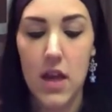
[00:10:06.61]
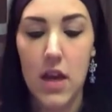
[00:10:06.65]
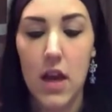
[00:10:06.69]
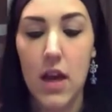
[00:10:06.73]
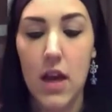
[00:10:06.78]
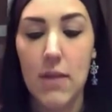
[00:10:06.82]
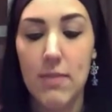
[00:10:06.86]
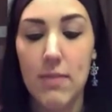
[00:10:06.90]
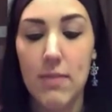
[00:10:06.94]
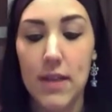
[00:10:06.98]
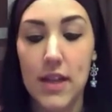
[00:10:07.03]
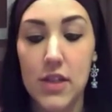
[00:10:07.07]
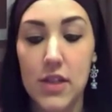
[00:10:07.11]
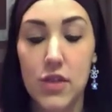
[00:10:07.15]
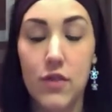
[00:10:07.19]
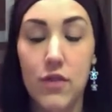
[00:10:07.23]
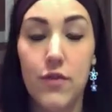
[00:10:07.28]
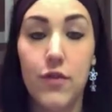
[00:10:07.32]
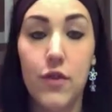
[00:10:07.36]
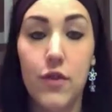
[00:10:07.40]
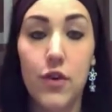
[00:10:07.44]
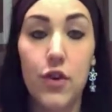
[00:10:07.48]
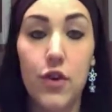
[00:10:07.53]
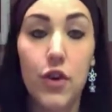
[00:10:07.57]
Um, these are
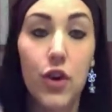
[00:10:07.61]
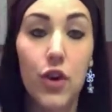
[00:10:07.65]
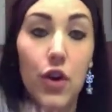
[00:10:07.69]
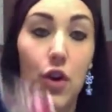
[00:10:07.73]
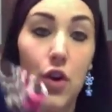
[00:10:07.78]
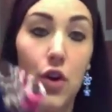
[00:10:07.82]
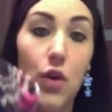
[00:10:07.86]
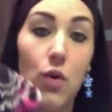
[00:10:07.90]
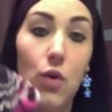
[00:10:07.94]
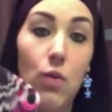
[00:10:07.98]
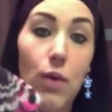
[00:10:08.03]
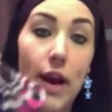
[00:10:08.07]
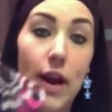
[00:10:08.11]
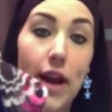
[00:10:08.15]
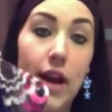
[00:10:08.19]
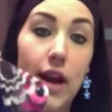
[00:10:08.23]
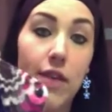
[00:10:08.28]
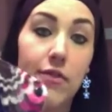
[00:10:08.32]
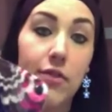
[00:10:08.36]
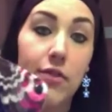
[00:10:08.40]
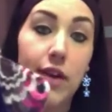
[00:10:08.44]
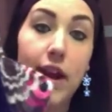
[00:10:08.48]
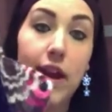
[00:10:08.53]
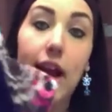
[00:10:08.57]
for right
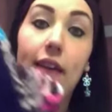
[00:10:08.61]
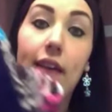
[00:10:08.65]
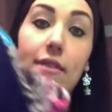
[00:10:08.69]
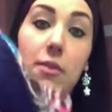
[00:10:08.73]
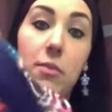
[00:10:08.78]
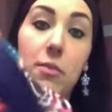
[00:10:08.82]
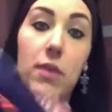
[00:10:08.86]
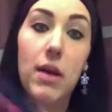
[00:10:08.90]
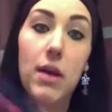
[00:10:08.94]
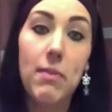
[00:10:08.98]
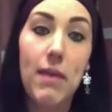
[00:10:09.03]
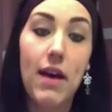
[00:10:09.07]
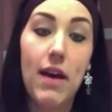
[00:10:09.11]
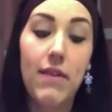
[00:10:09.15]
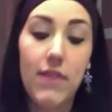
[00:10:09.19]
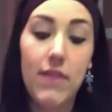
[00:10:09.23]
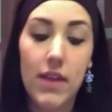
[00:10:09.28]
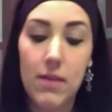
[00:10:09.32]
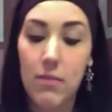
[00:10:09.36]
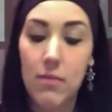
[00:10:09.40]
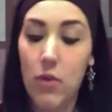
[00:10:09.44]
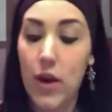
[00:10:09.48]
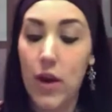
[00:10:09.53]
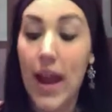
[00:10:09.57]
after I have them when I'm having
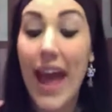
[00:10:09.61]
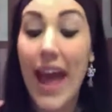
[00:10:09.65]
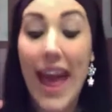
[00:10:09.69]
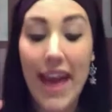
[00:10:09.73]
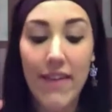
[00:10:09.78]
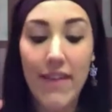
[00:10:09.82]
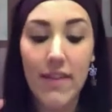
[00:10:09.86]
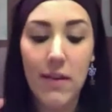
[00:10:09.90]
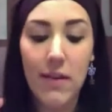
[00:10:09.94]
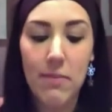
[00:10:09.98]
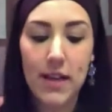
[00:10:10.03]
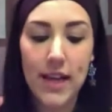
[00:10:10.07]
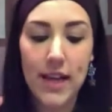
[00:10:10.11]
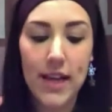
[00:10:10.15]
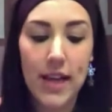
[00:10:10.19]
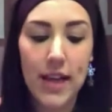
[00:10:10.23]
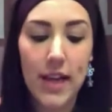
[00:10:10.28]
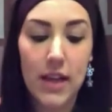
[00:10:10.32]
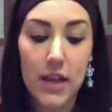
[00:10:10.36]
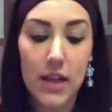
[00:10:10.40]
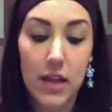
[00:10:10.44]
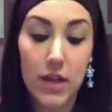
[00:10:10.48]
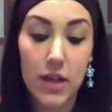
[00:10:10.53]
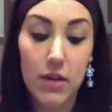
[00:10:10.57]
the more heavy
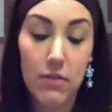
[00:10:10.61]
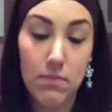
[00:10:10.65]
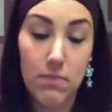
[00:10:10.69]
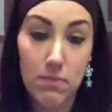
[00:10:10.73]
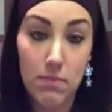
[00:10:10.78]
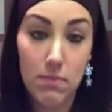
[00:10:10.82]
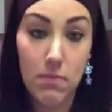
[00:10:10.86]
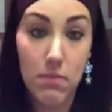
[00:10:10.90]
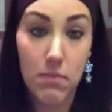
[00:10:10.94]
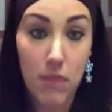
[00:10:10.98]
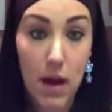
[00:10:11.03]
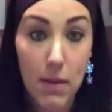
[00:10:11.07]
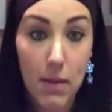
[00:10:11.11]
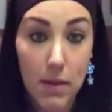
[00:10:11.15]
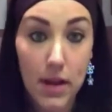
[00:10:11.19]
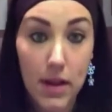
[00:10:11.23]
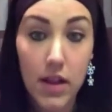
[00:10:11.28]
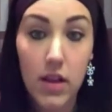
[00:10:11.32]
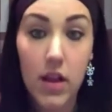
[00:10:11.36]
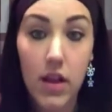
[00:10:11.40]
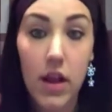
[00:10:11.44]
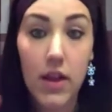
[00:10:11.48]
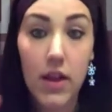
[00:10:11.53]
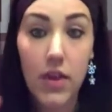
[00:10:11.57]
bleeding. They're mama
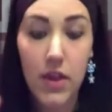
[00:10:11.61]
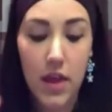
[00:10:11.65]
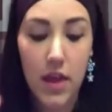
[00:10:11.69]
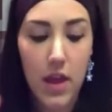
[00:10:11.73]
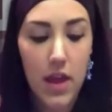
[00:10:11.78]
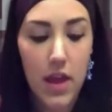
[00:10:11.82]
cloth.